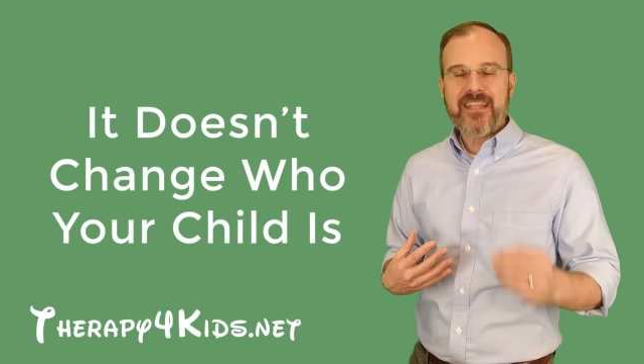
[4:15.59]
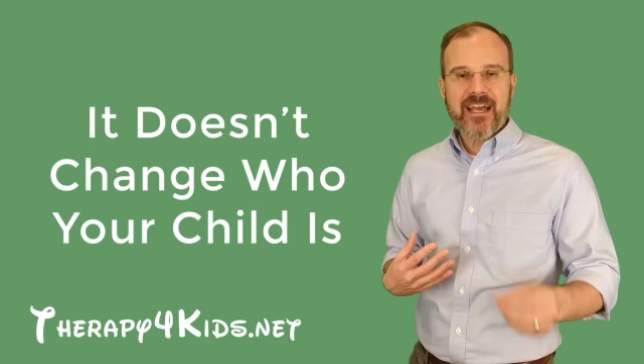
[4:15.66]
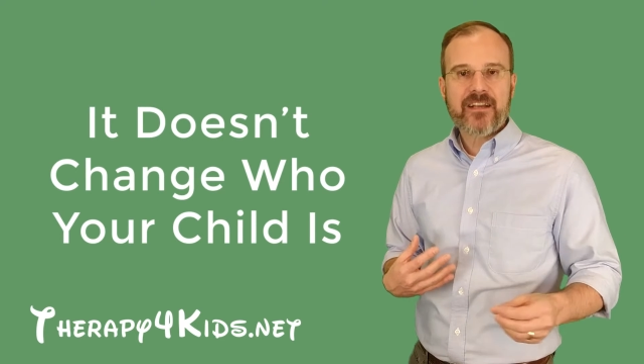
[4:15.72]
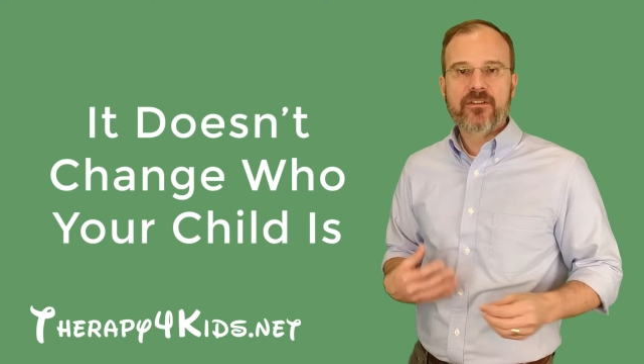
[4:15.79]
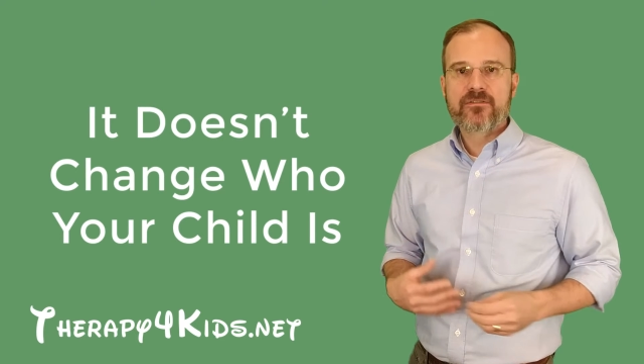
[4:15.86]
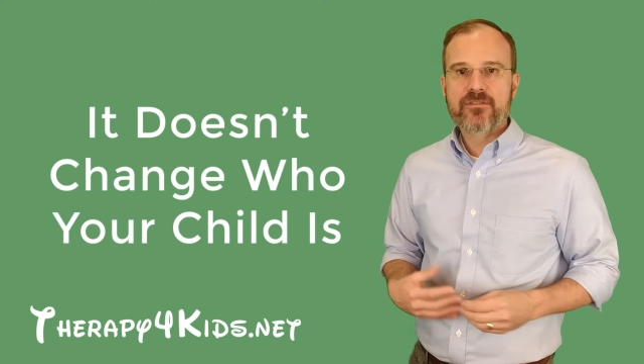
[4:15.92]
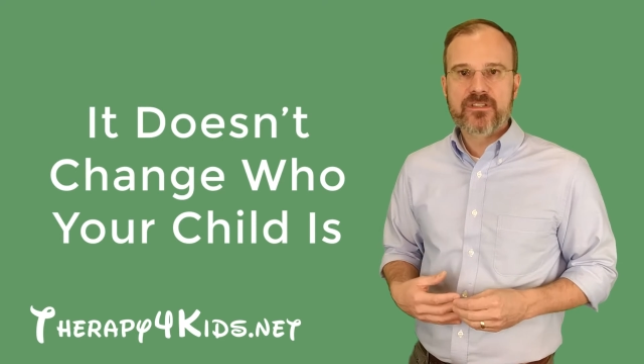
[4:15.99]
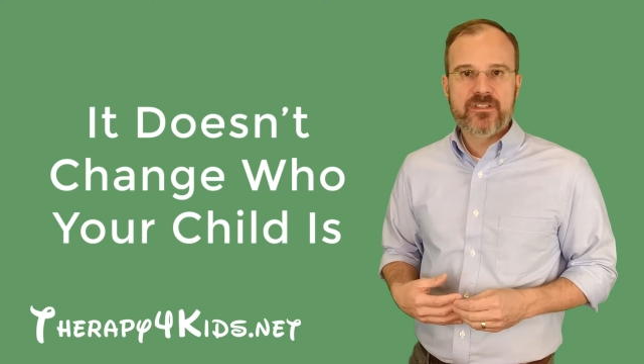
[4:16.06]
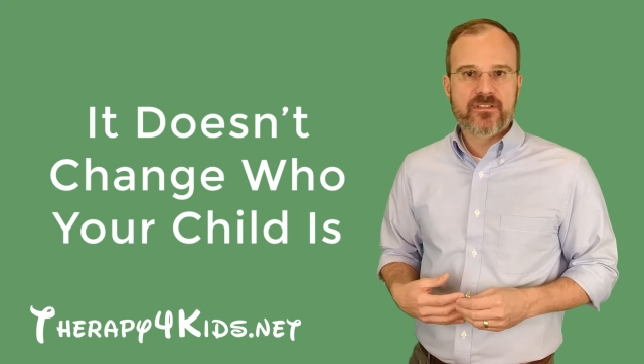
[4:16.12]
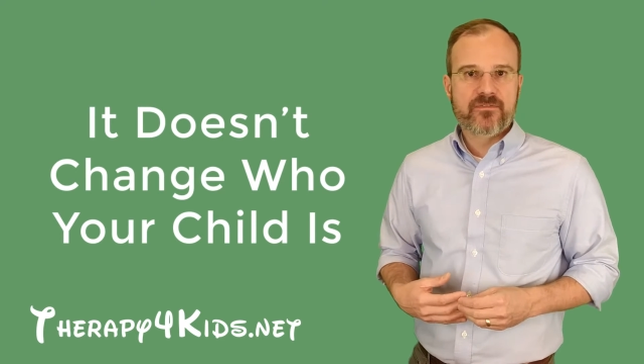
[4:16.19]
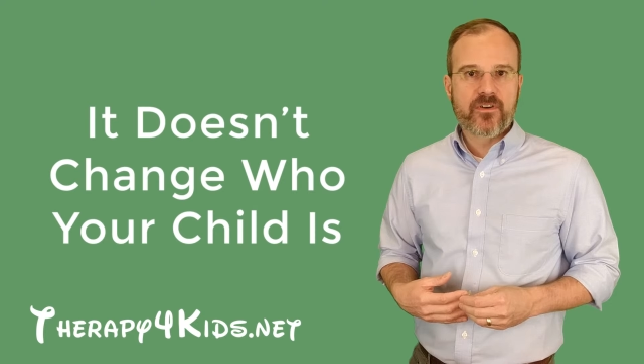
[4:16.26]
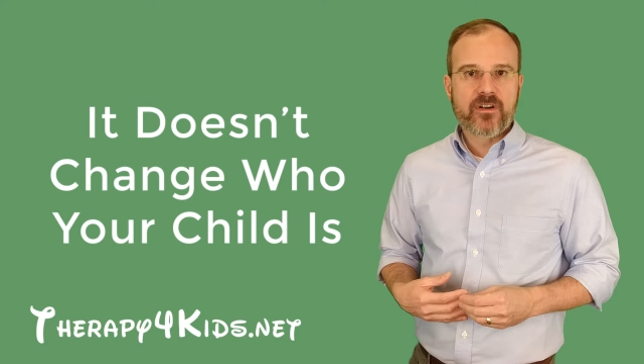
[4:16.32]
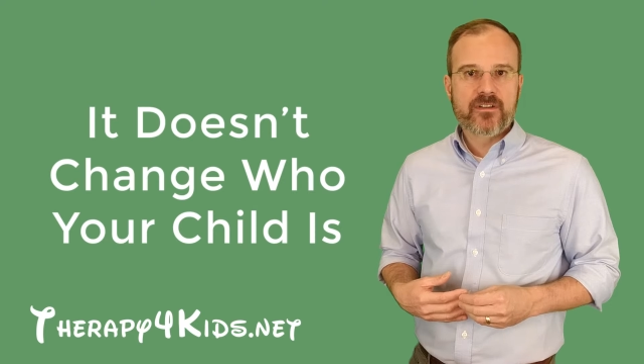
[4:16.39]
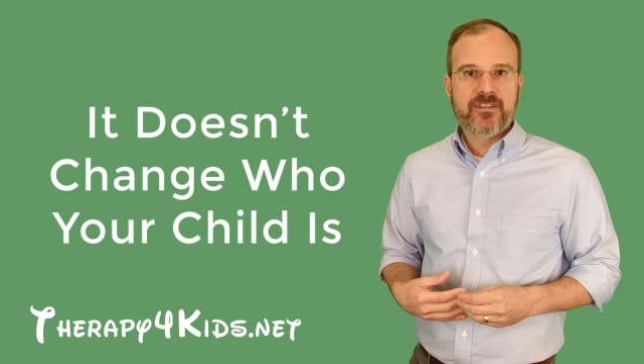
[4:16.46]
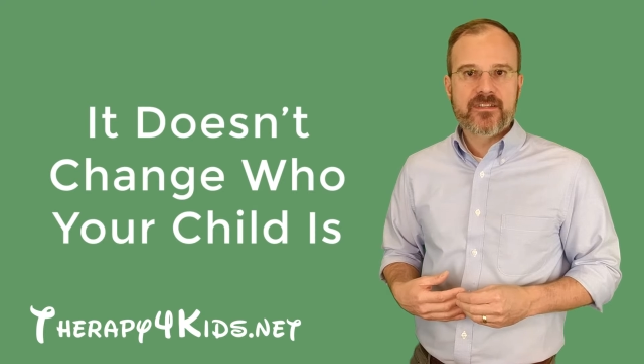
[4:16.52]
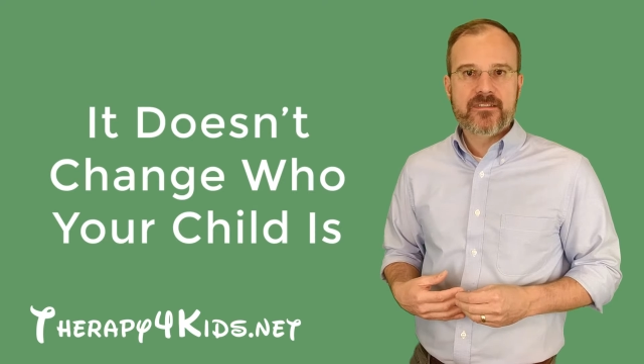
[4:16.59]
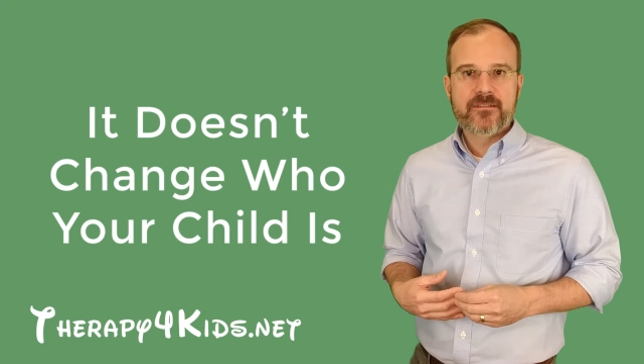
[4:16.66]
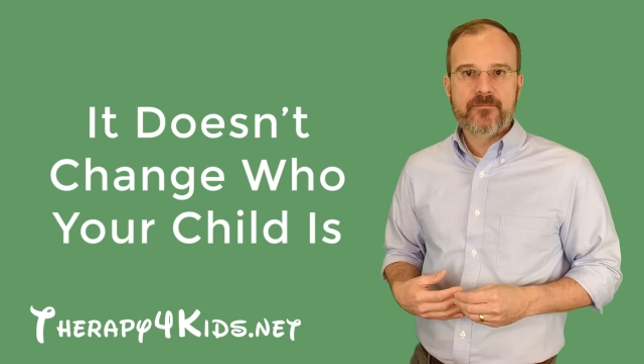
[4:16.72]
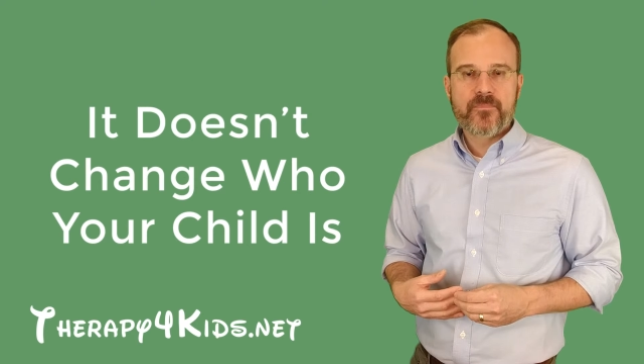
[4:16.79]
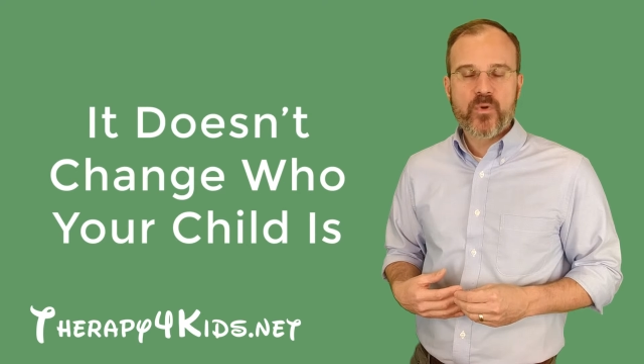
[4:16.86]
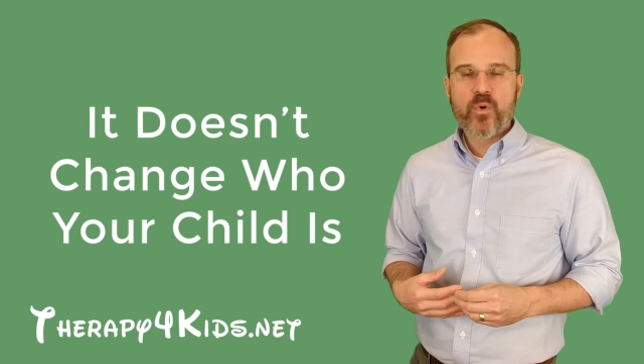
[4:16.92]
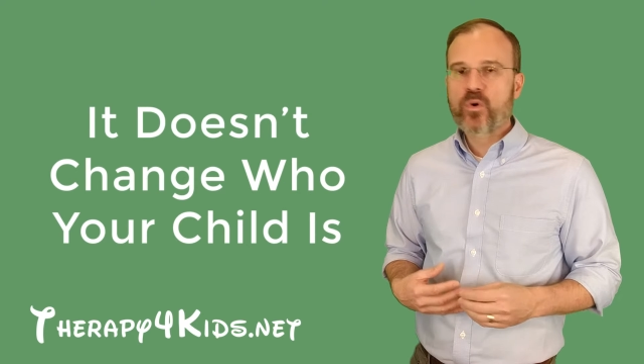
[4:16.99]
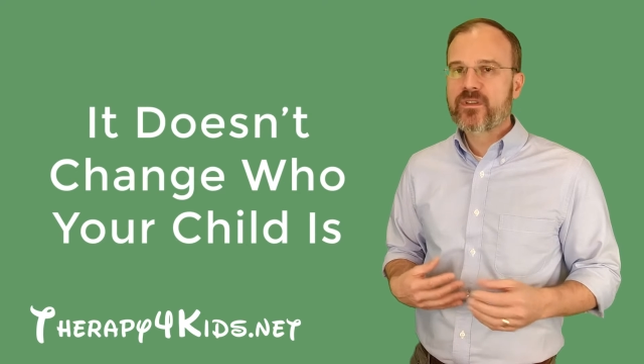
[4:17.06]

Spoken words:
The diagnosis of autism